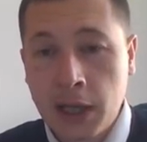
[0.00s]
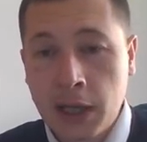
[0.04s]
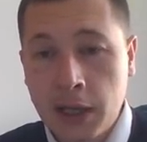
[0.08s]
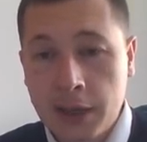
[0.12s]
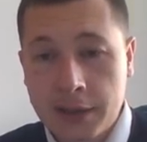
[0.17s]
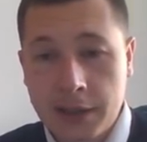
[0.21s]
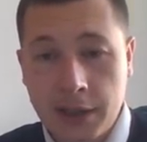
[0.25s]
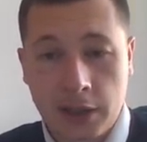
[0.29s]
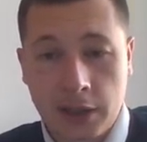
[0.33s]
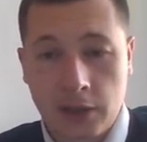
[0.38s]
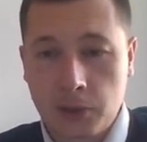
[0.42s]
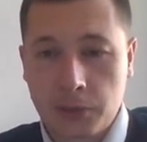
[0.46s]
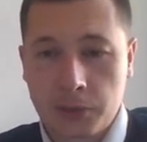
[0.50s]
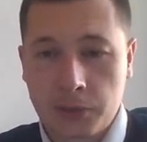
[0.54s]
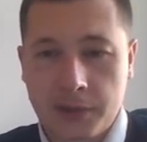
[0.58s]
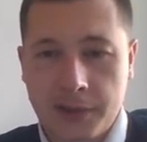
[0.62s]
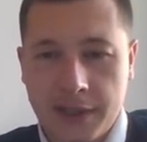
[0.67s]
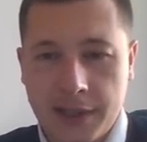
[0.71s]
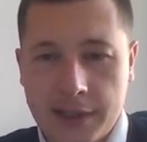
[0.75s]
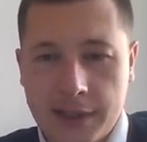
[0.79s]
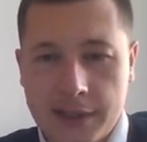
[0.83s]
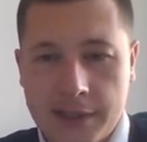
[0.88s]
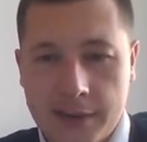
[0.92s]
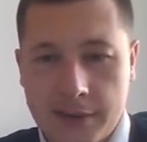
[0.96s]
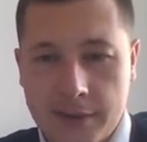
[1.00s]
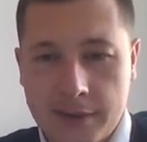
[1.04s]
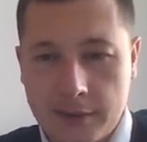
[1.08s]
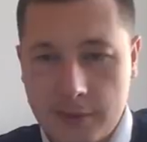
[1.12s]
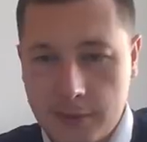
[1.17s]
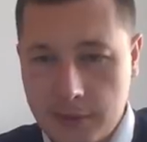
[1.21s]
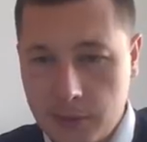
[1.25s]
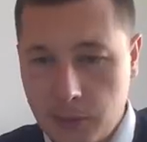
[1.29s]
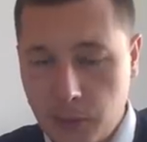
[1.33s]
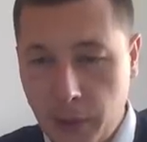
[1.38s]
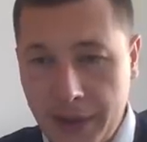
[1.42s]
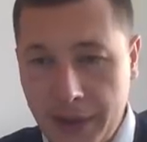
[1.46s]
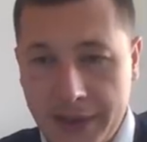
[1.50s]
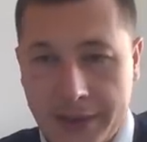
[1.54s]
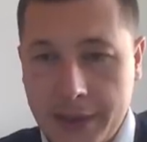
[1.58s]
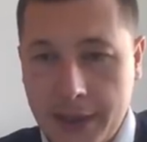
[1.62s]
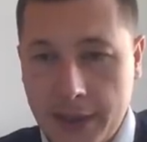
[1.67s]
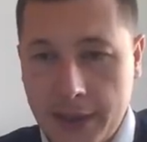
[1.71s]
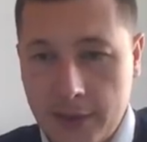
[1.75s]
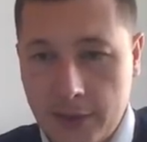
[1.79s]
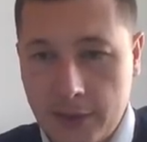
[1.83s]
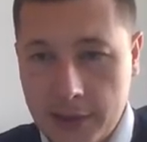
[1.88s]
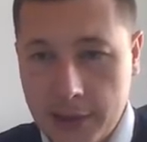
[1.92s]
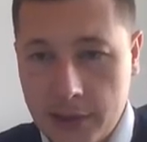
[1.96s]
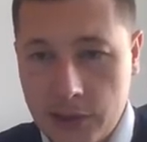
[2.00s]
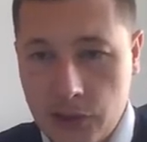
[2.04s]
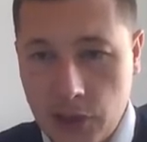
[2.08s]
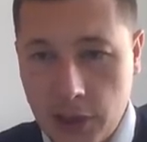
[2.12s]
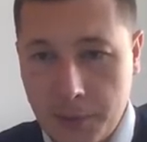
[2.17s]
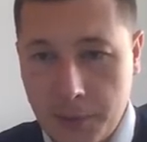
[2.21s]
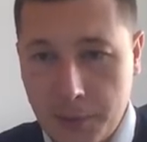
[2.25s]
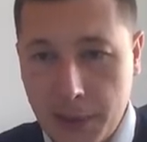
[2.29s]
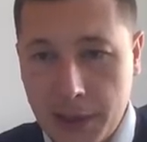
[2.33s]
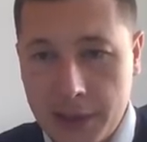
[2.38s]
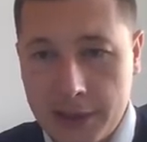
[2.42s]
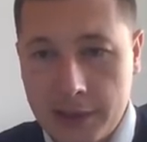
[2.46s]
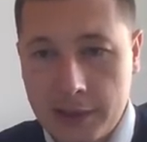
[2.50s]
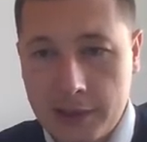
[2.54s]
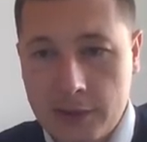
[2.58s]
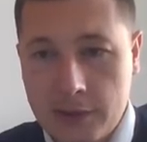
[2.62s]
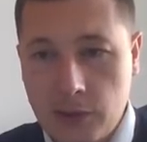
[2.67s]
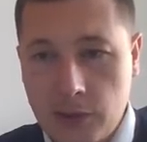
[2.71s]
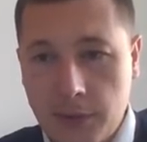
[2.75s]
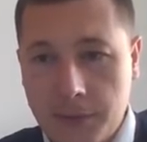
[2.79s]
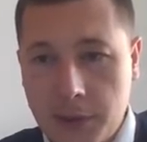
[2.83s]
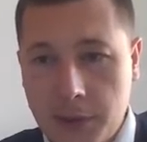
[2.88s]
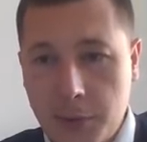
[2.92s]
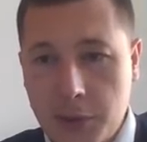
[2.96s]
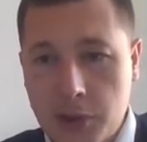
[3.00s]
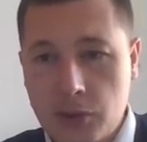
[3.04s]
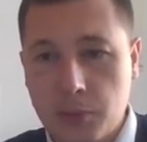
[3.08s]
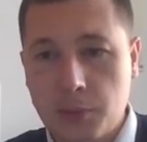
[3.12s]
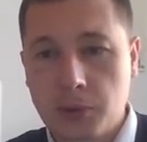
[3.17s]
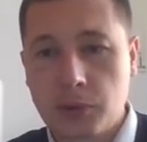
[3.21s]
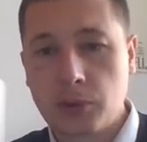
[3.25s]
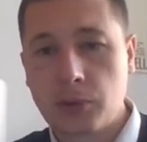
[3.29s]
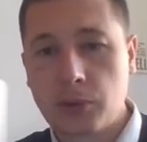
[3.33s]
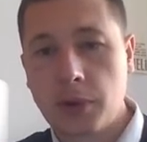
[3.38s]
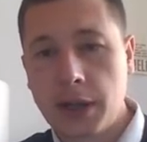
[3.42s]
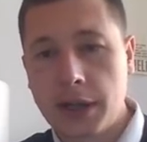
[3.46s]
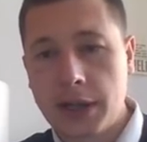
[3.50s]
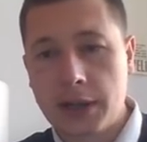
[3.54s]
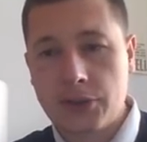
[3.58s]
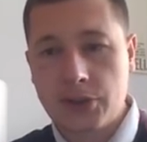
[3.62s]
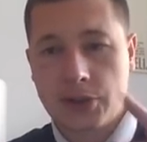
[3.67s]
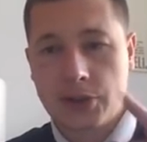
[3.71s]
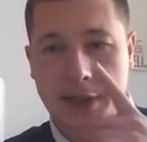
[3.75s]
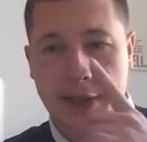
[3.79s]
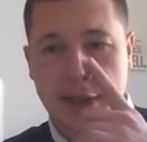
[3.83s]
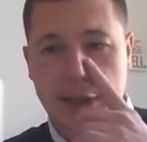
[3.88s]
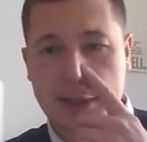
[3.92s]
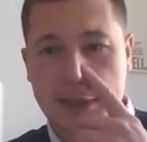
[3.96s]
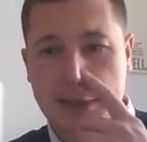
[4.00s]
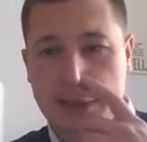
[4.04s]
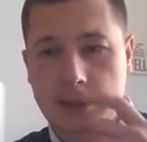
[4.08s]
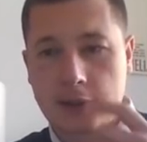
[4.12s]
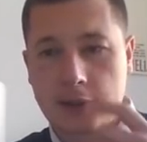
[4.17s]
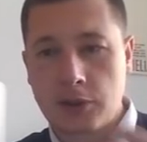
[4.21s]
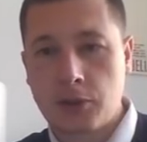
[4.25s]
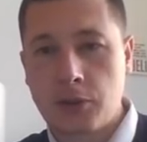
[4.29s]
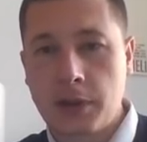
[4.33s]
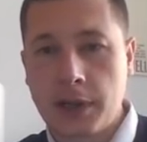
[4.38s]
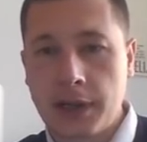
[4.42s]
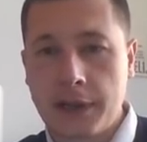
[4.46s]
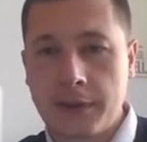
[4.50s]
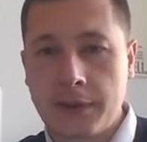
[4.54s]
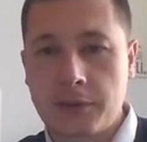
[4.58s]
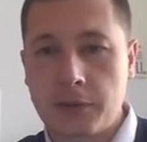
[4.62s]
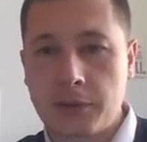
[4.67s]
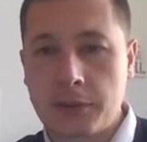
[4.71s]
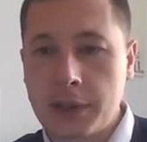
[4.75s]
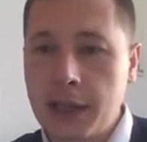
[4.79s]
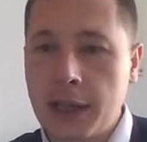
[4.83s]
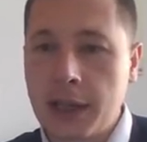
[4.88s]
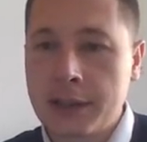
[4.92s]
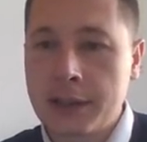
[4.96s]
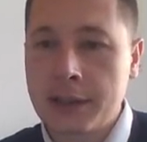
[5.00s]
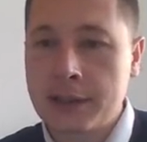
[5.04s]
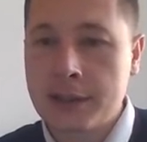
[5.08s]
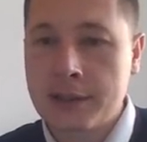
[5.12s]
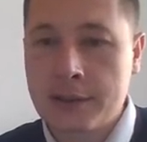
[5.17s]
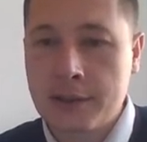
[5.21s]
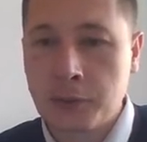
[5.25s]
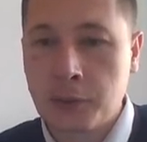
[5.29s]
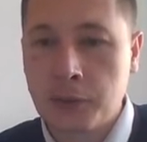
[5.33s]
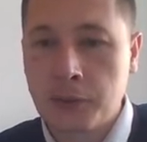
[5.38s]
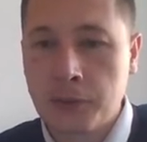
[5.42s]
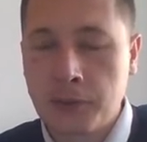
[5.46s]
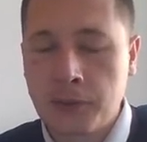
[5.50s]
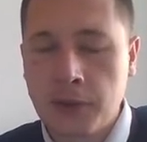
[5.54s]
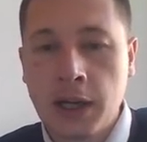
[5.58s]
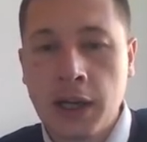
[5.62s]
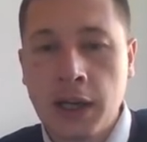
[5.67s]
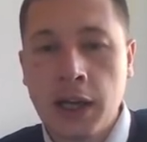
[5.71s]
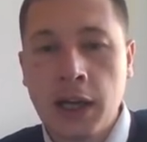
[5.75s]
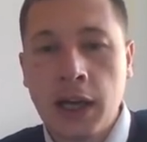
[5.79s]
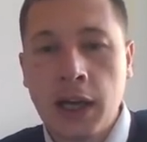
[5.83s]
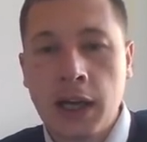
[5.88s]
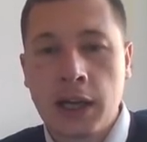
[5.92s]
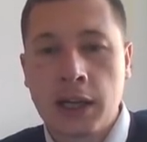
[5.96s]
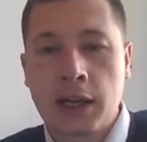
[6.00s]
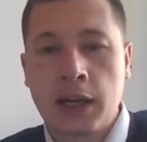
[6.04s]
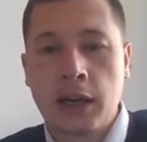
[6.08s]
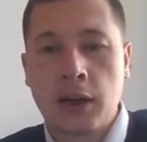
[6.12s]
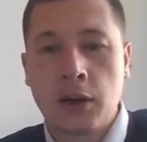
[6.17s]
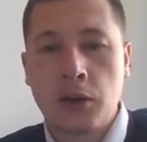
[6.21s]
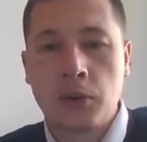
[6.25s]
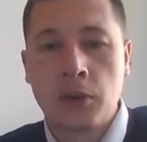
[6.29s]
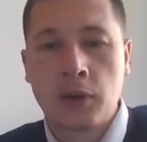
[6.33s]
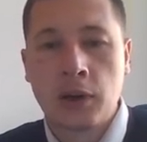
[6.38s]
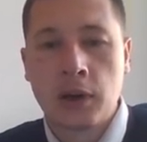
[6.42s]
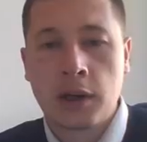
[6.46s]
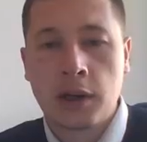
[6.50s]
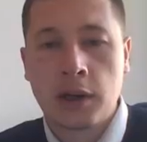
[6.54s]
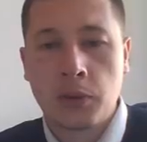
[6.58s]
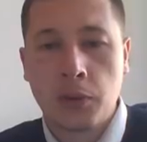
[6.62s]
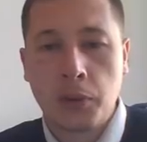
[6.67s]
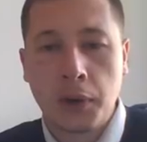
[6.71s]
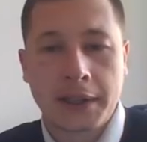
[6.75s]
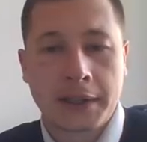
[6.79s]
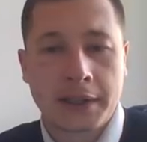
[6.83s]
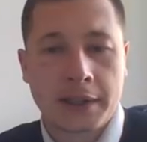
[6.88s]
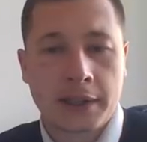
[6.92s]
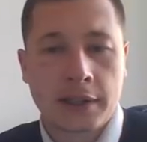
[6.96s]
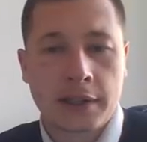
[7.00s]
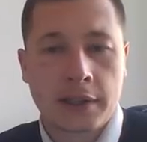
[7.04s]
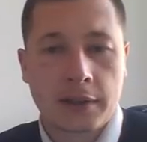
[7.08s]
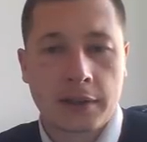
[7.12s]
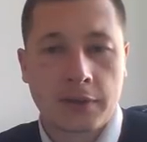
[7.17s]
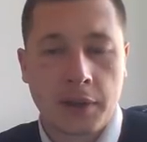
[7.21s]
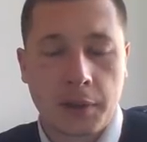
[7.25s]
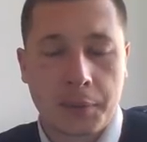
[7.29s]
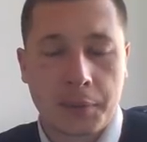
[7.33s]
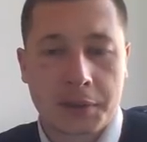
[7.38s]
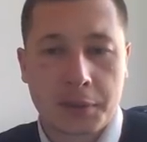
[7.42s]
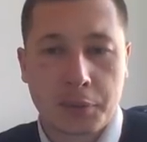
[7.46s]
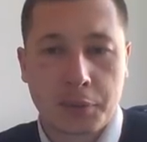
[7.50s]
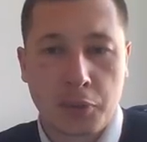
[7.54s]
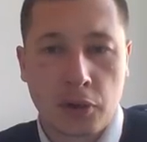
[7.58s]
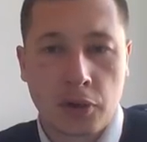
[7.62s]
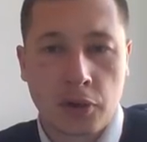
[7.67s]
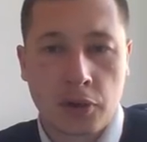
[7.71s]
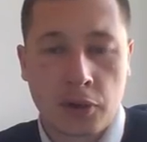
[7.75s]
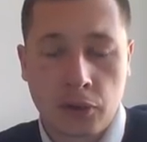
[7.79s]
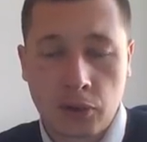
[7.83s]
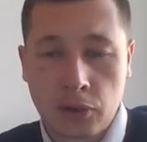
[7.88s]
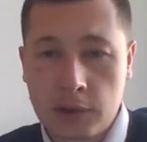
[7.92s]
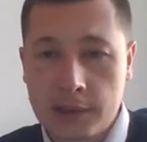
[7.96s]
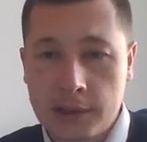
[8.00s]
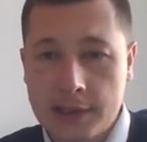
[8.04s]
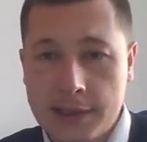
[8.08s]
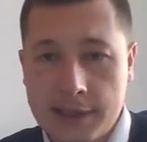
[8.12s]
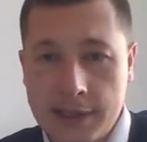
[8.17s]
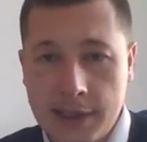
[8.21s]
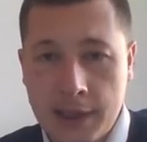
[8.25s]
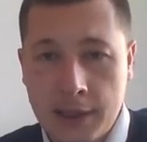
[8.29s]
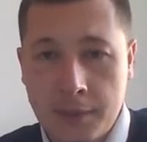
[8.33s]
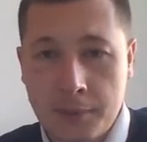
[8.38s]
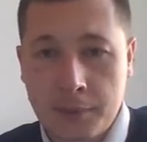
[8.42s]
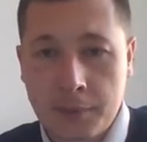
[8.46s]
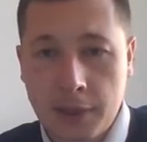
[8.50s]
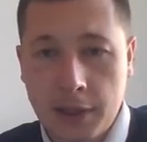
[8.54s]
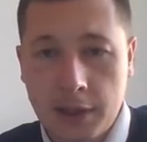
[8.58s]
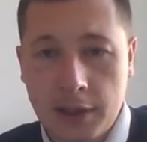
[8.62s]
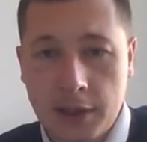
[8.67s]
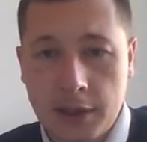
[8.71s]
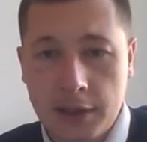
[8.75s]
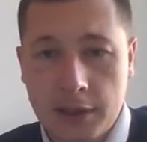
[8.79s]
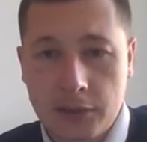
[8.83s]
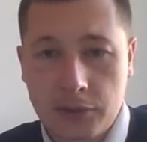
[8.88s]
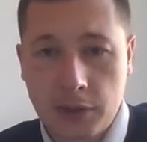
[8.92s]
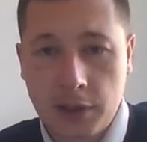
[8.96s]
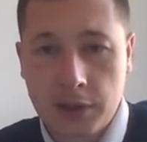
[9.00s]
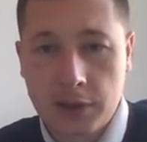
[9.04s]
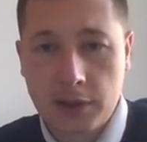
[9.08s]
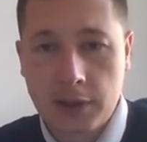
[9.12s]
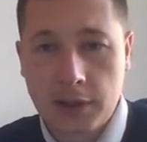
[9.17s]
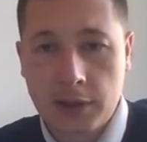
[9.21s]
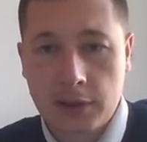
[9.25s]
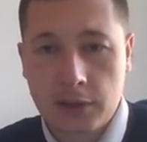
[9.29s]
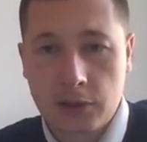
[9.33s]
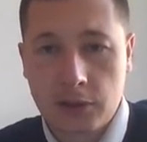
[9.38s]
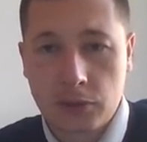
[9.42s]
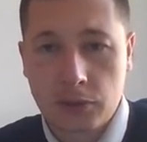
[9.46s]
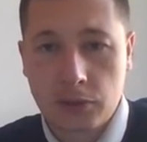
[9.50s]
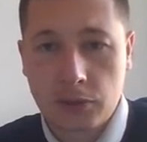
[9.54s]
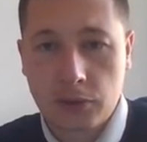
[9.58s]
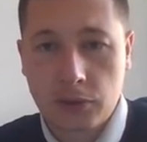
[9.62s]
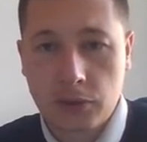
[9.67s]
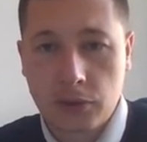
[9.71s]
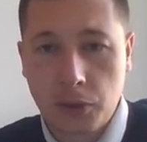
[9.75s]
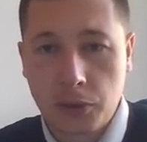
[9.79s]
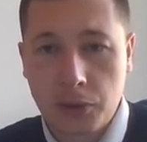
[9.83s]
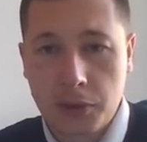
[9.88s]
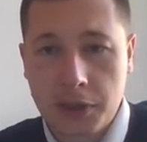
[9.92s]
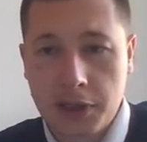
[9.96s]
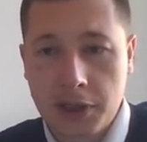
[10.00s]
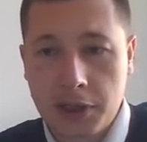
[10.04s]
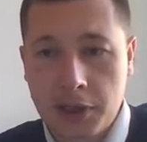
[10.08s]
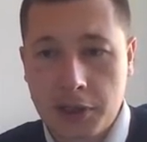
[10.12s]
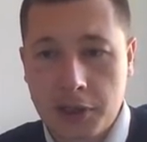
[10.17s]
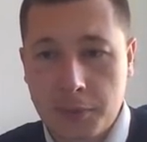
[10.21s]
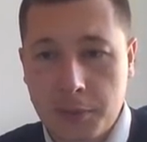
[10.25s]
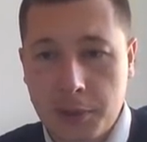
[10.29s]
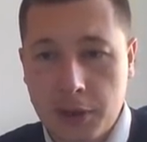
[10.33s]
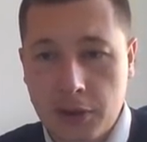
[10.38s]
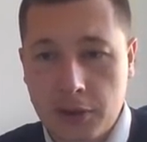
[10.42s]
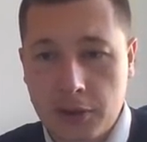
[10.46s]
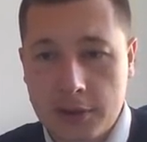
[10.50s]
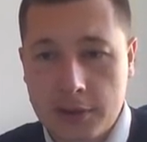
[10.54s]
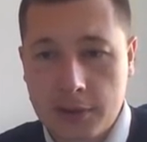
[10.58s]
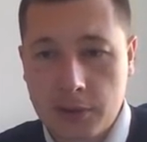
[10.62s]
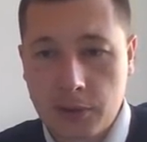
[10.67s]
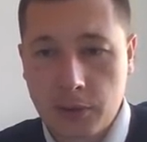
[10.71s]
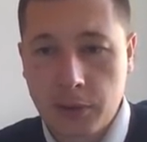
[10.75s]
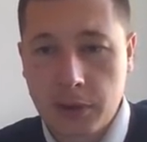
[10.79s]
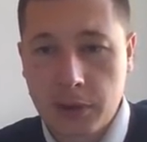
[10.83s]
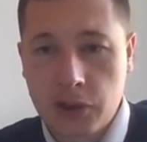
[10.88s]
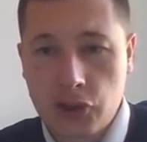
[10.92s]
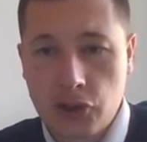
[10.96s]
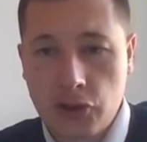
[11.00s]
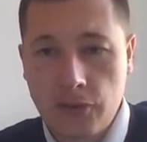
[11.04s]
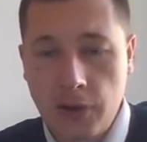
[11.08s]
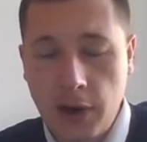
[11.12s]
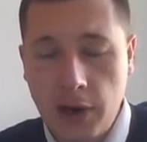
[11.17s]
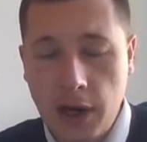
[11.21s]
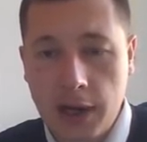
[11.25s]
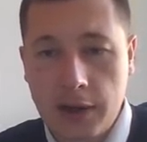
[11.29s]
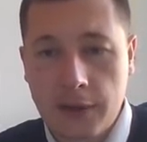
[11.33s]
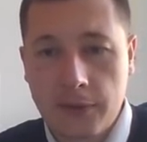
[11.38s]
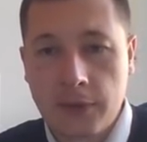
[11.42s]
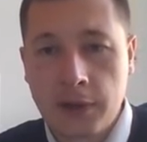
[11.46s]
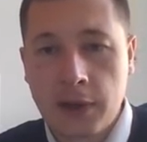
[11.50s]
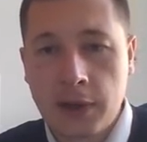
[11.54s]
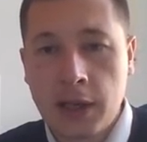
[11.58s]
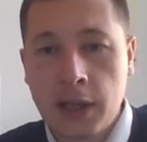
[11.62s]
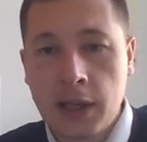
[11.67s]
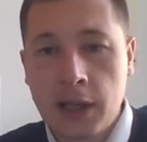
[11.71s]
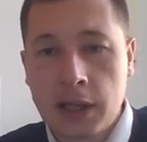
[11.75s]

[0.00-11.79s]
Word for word: There are no tricks, white cannot get checkmated. So after bishop to h6, rook f to d8 is the move, and now white can give up the pawn all the same, threatening to go here, because queen g5.